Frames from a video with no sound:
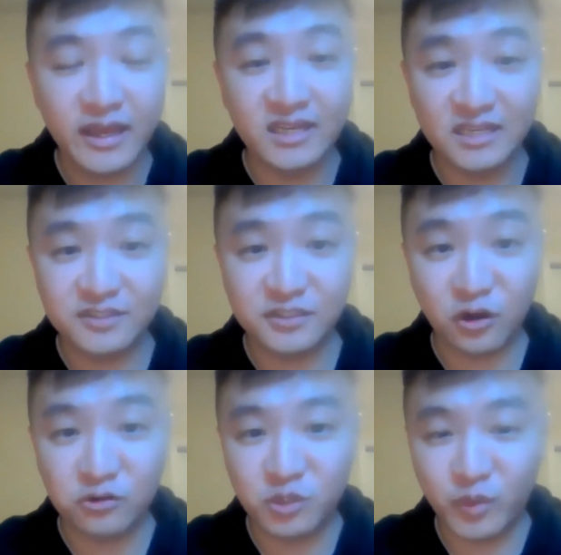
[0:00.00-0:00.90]
And if
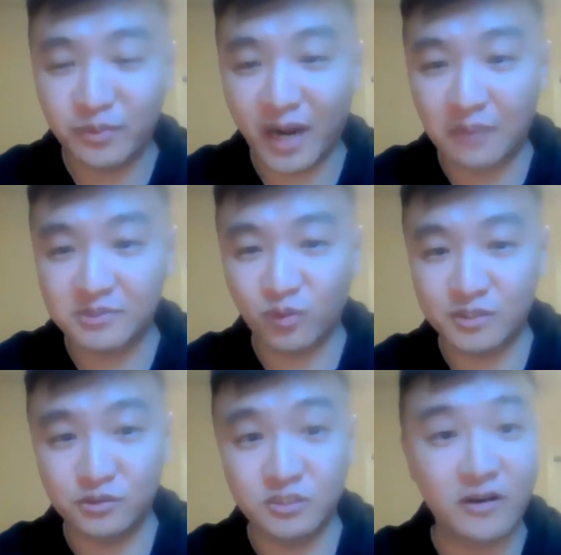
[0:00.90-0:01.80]
so, do we perhaps
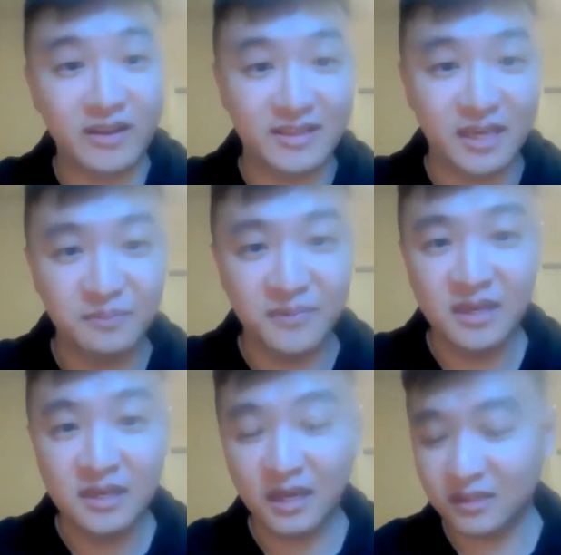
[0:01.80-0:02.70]
want to target them
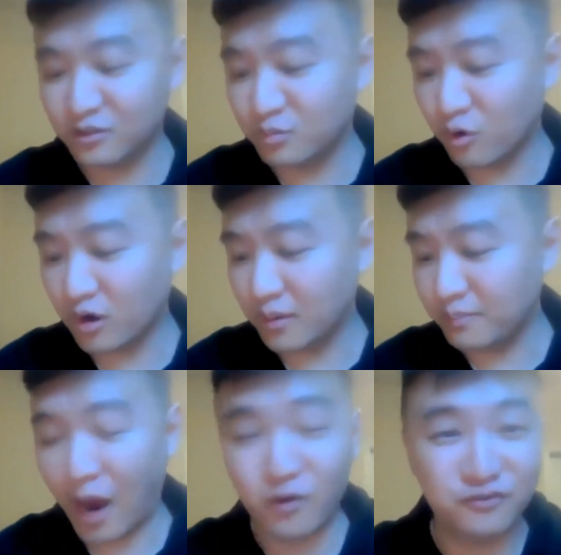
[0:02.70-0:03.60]
a little more
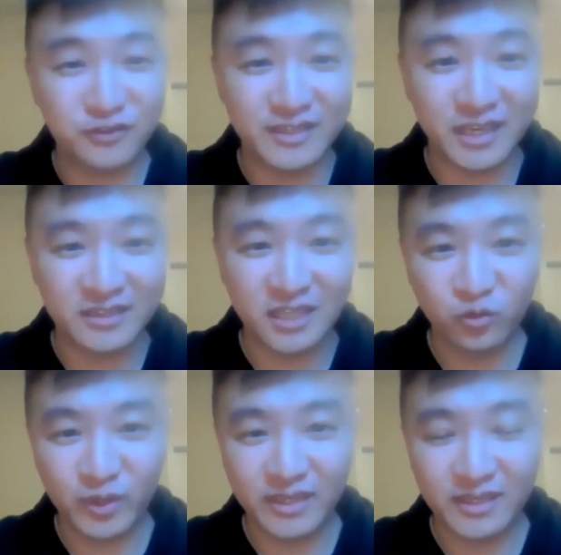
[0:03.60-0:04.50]
powerfully
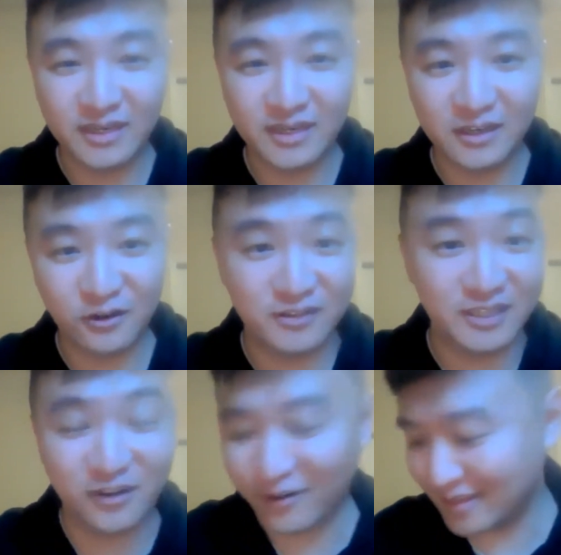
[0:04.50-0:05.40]
than we
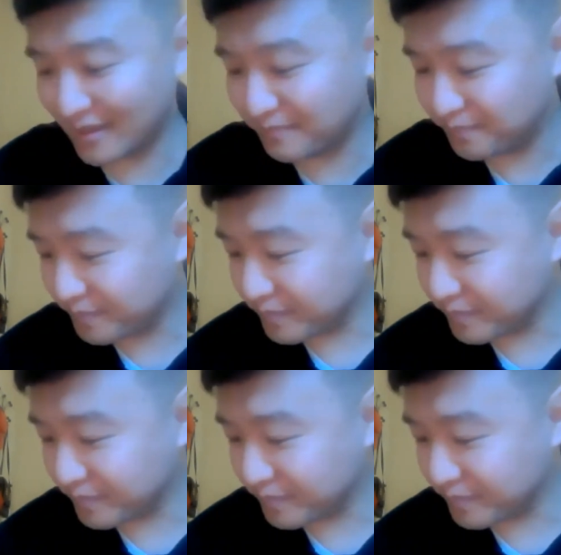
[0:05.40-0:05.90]
currently target them?